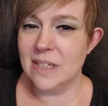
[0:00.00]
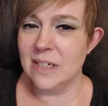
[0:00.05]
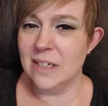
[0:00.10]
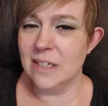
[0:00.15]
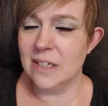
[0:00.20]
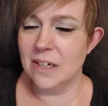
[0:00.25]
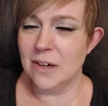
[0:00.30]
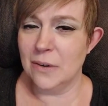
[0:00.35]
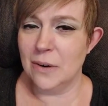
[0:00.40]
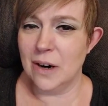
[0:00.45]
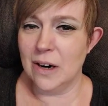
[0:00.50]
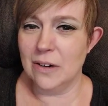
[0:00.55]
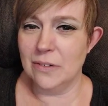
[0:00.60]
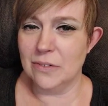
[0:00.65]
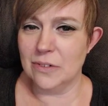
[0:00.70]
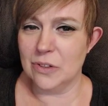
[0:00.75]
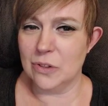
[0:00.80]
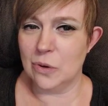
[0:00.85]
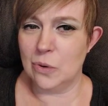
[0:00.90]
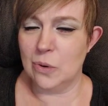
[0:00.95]
you know,
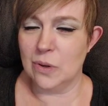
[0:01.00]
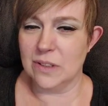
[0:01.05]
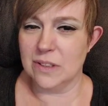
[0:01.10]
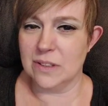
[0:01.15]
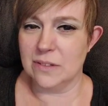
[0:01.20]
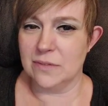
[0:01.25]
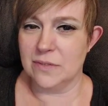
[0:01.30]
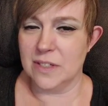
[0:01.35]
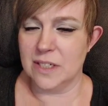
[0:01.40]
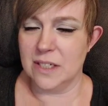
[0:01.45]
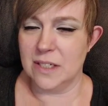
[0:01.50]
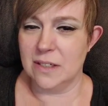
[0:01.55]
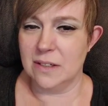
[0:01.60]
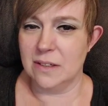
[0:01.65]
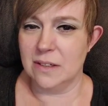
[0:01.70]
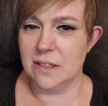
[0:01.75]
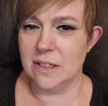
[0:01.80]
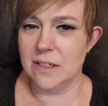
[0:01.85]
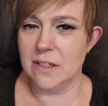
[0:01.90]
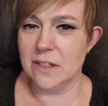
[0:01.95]
over the course of the
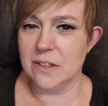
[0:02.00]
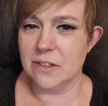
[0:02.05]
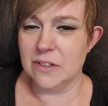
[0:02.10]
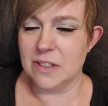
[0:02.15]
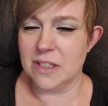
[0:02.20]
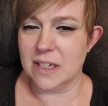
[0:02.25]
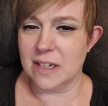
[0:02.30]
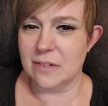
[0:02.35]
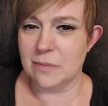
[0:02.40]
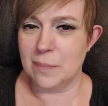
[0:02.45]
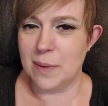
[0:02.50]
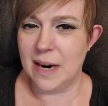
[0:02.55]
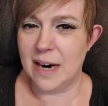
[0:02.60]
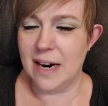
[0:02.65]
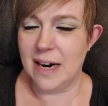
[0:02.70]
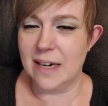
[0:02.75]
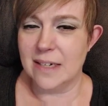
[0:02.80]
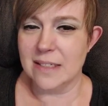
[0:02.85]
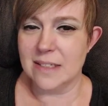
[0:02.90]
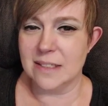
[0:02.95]
years that have
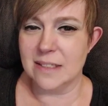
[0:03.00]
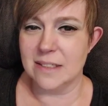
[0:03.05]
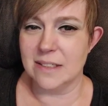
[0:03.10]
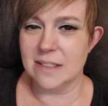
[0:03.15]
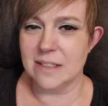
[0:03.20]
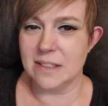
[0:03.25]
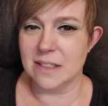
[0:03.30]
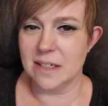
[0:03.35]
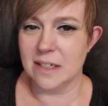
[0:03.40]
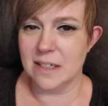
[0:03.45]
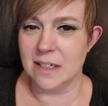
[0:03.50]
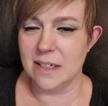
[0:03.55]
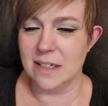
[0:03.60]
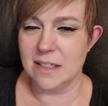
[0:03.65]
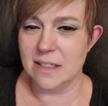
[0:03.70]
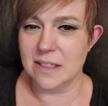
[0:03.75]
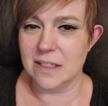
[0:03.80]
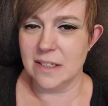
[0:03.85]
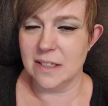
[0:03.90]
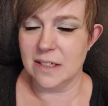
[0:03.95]
passed since the
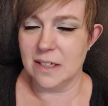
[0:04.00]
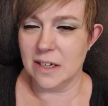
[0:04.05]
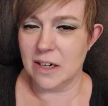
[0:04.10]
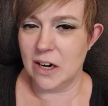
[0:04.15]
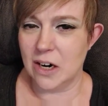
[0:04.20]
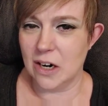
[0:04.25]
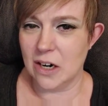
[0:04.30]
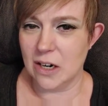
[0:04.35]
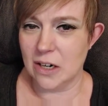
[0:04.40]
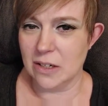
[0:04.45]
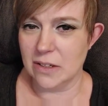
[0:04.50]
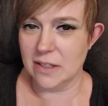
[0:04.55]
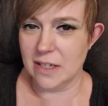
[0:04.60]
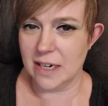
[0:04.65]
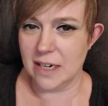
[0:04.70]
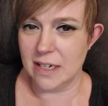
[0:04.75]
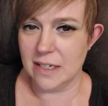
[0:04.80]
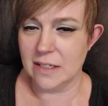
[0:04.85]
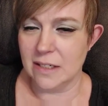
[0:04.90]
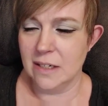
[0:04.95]
incident occurred
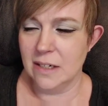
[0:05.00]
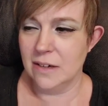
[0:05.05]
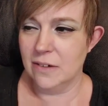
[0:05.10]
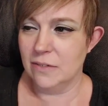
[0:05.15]
that